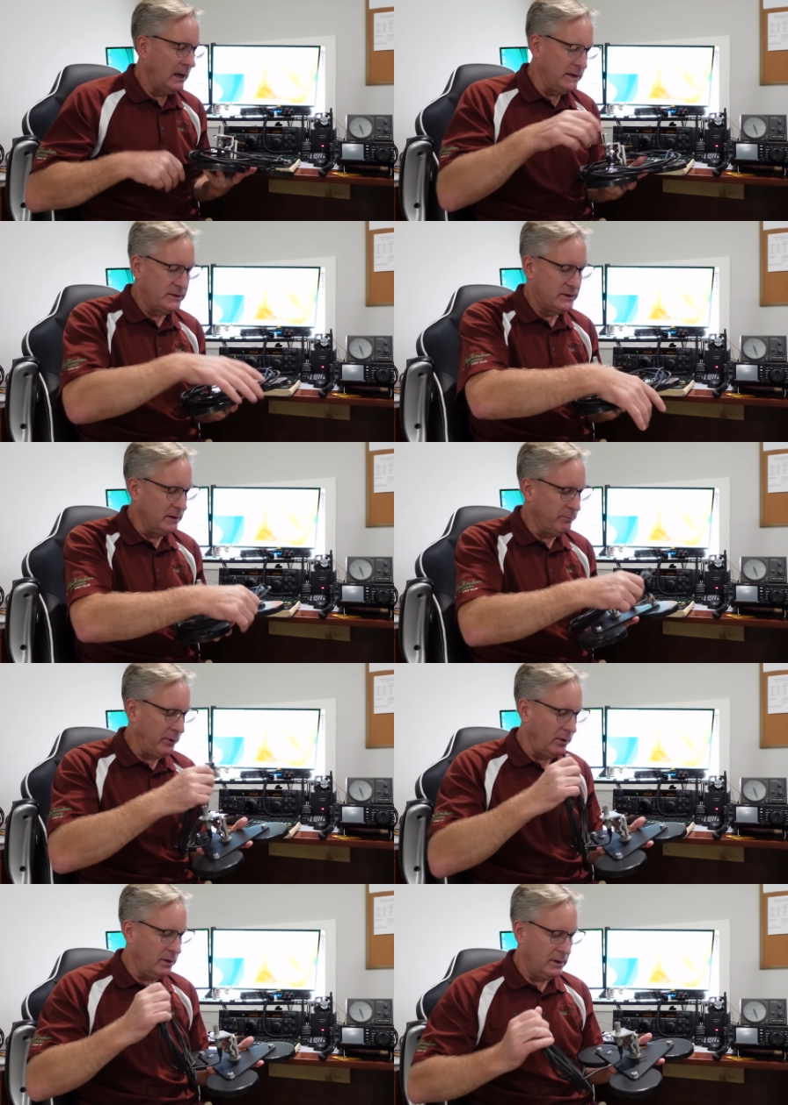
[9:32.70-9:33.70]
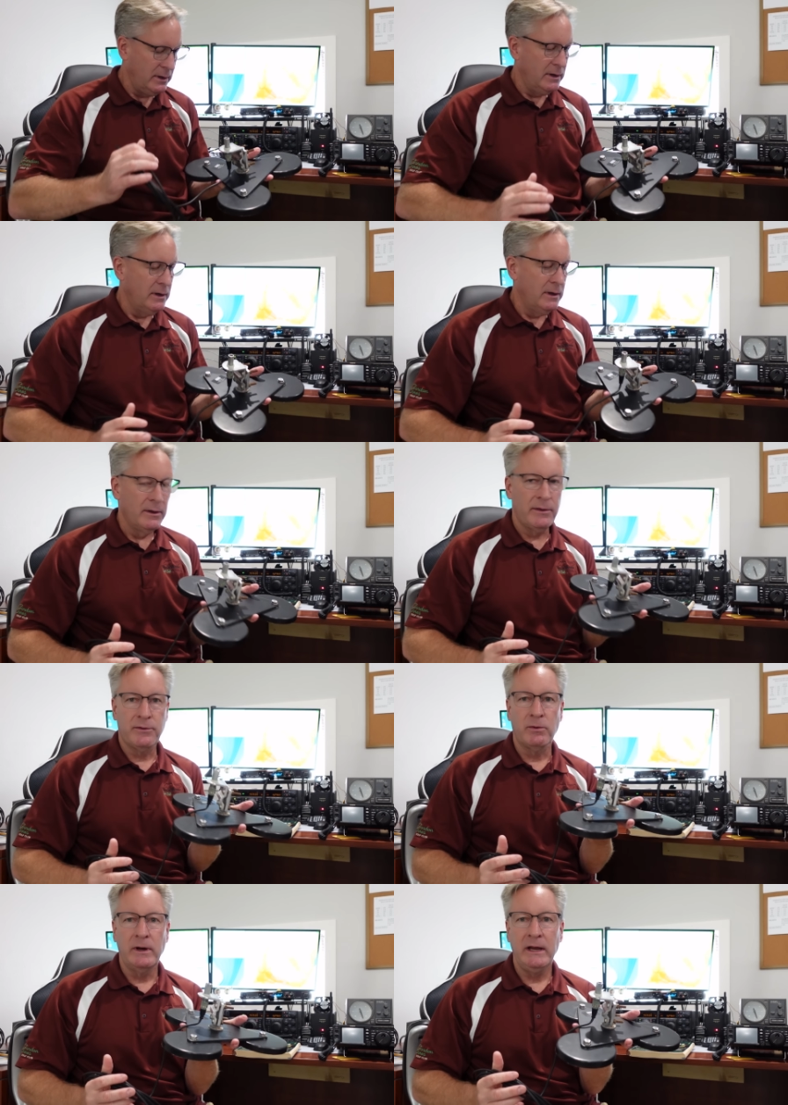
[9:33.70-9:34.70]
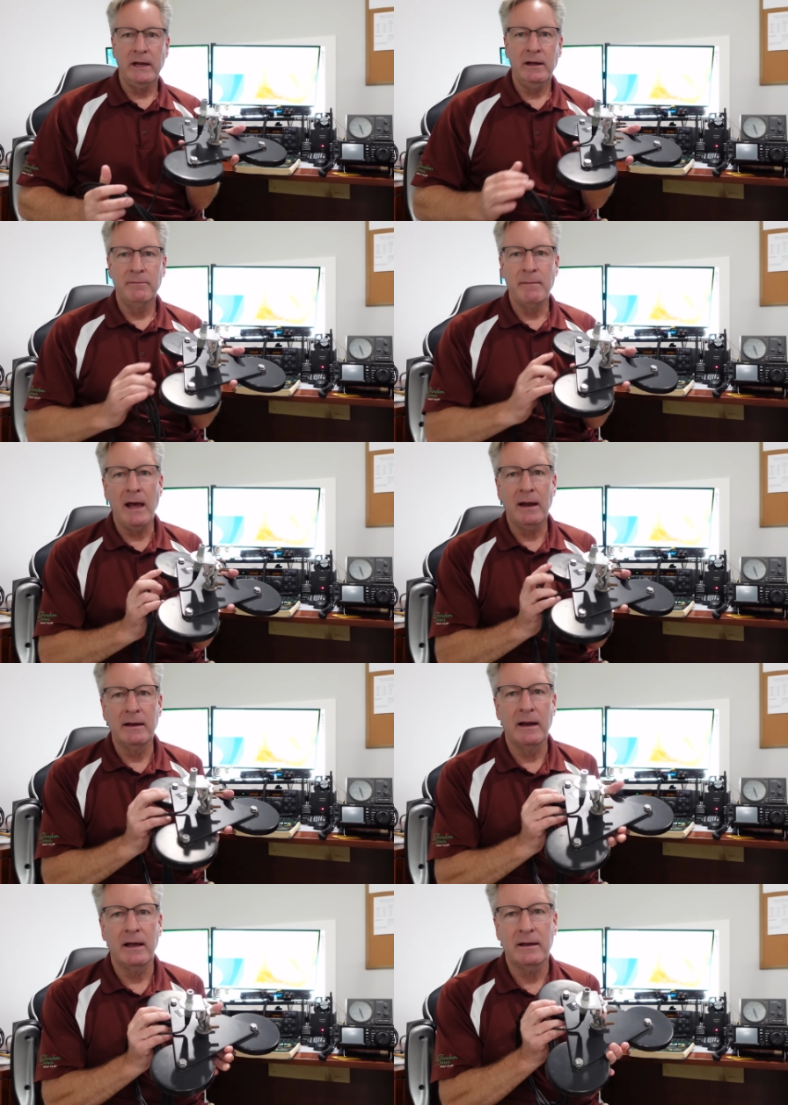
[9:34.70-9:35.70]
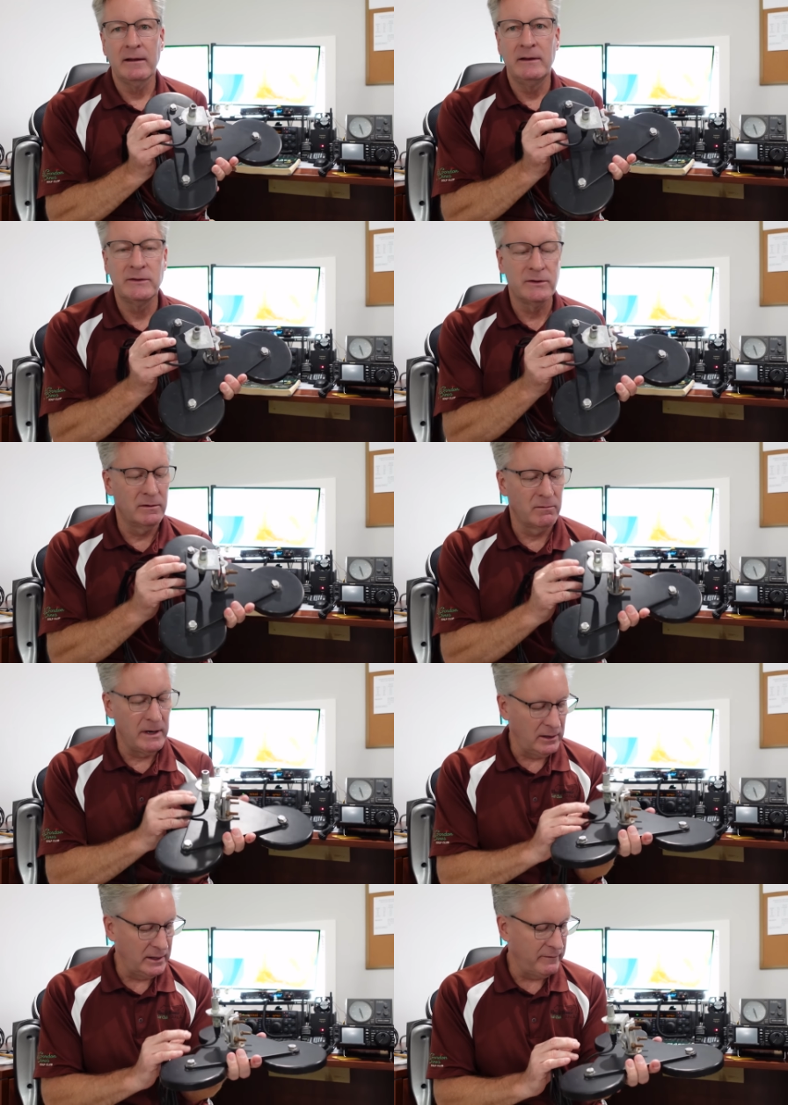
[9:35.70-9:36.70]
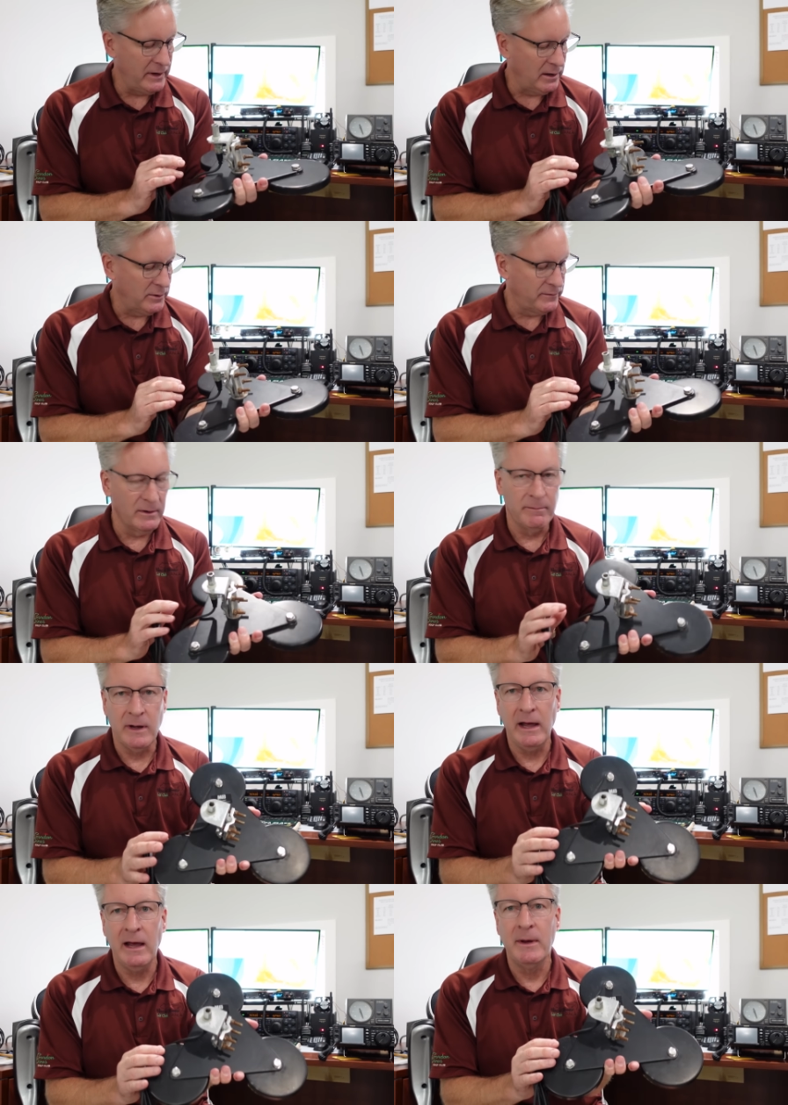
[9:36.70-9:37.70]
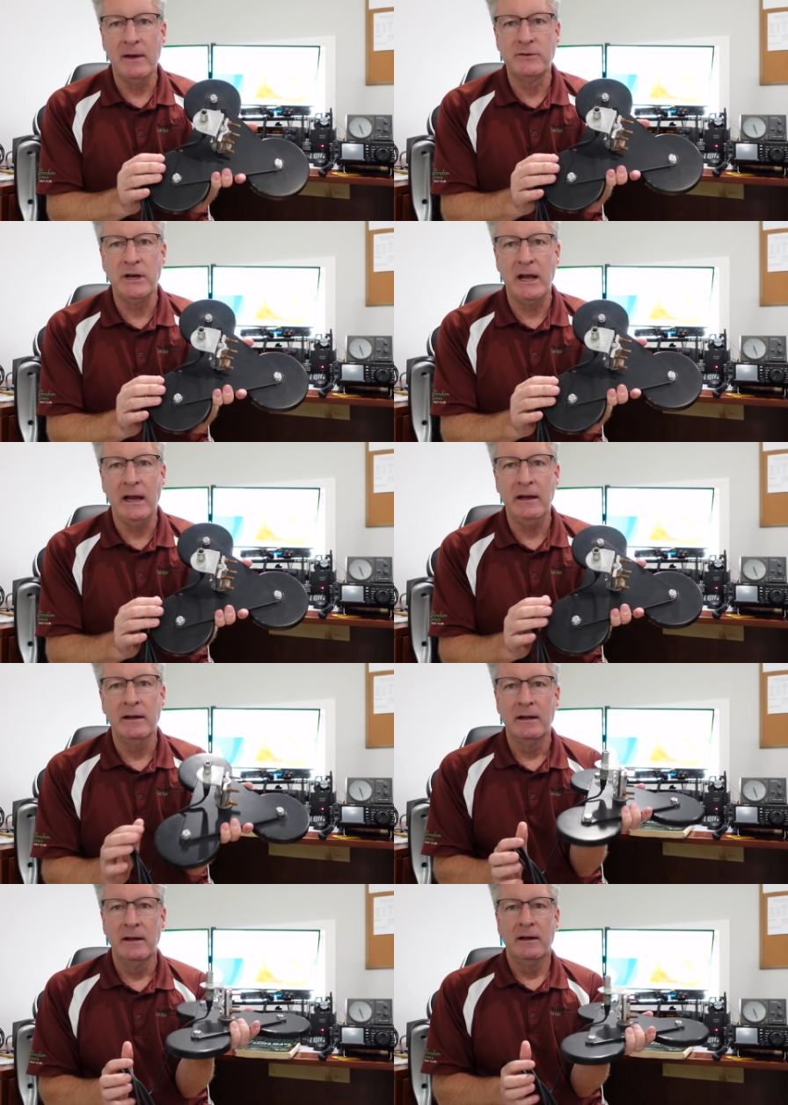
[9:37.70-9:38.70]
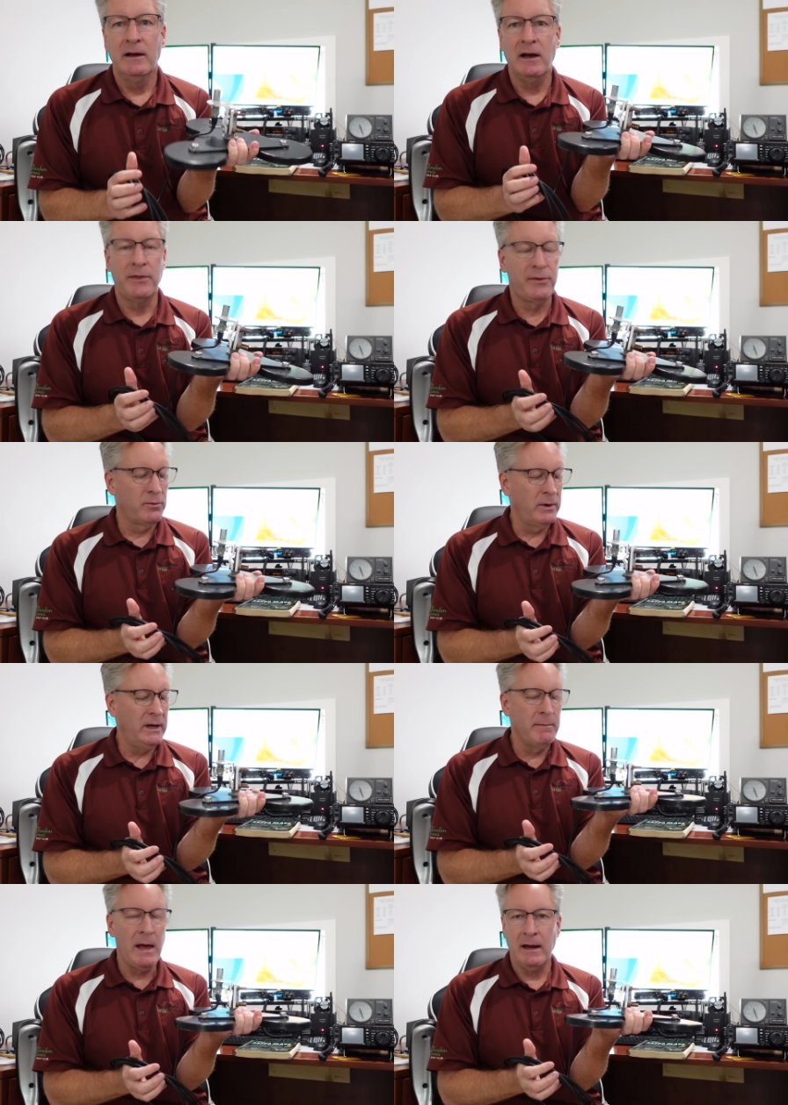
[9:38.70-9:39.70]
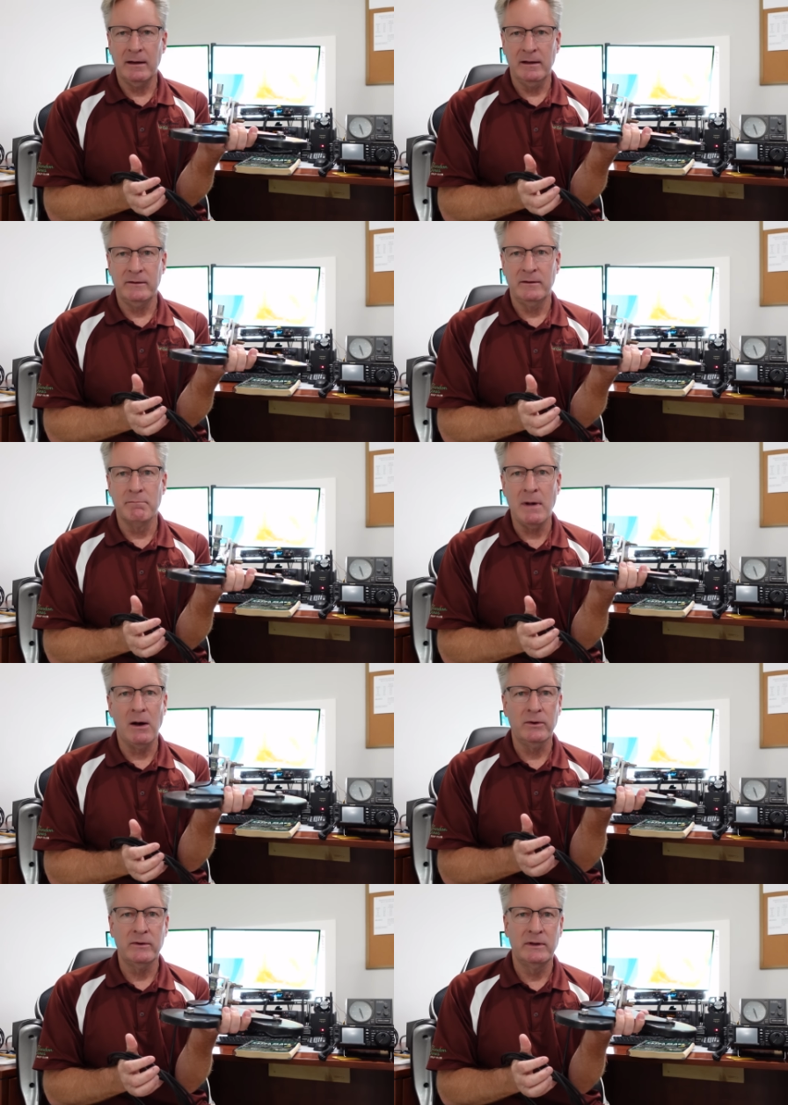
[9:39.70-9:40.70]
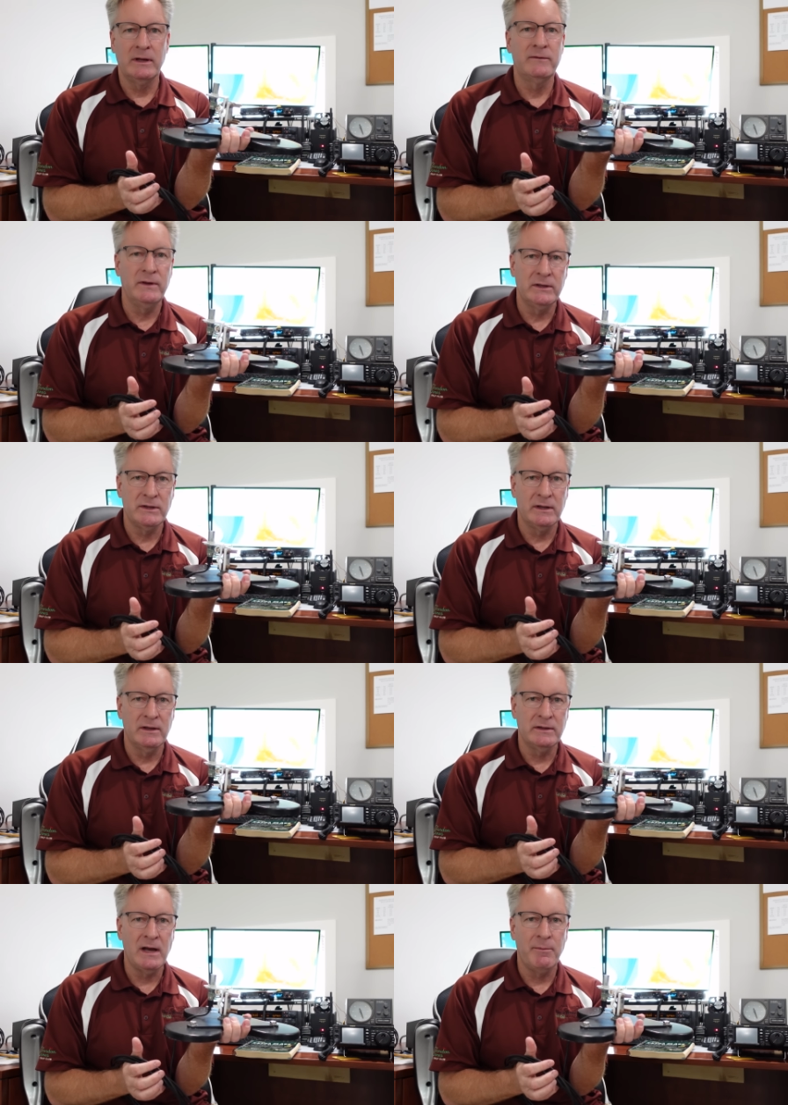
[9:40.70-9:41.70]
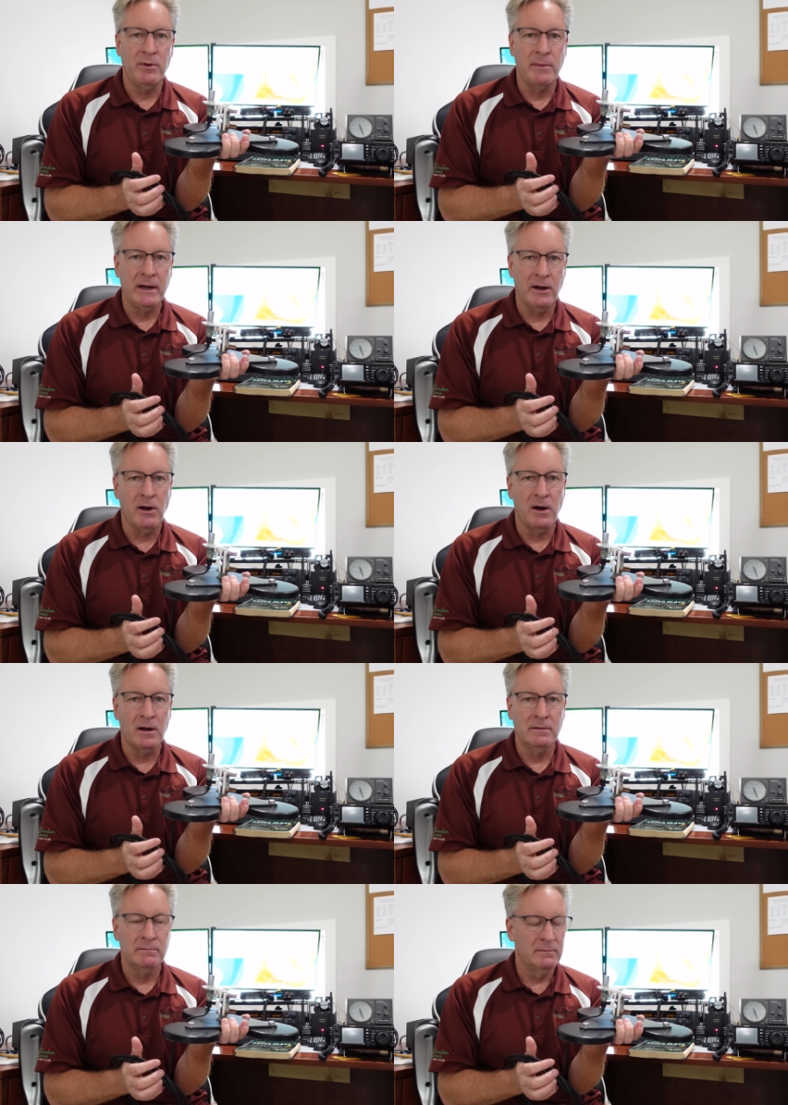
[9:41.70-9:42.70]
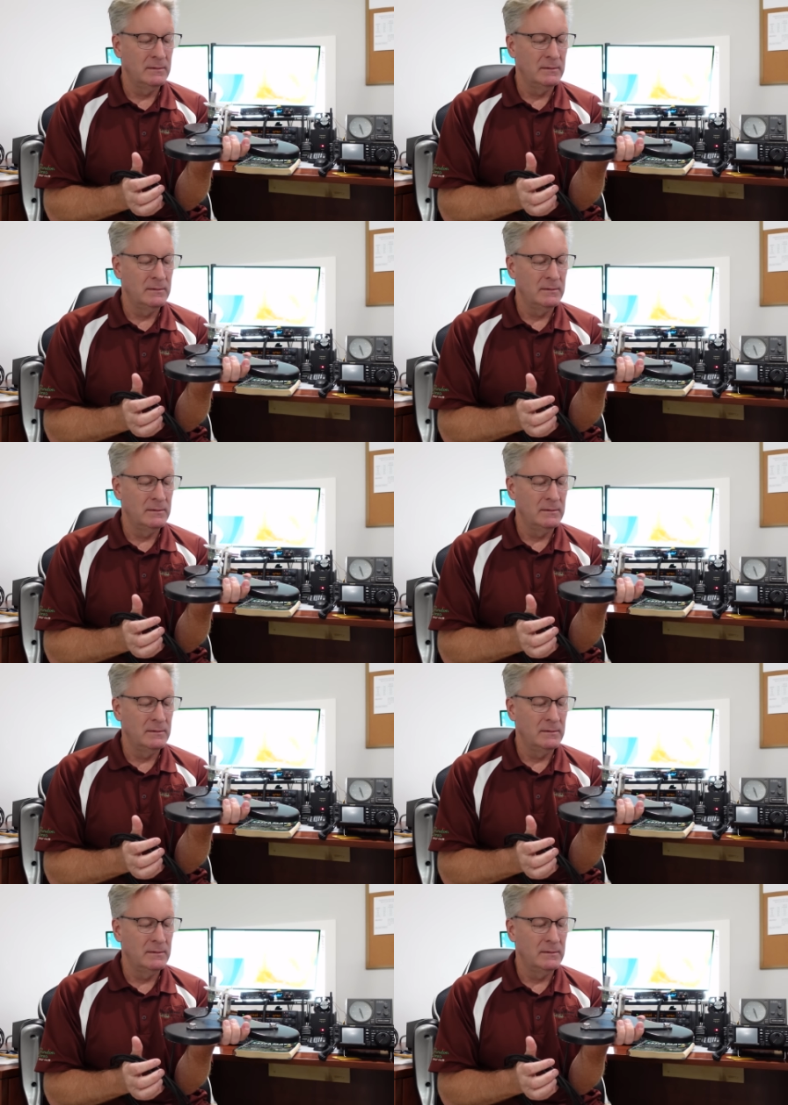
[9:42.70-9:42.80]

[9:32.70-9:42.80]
a simple 3 magnetic, these are readily available from MFJ, a 3 magnet mount that fits on the top of my car,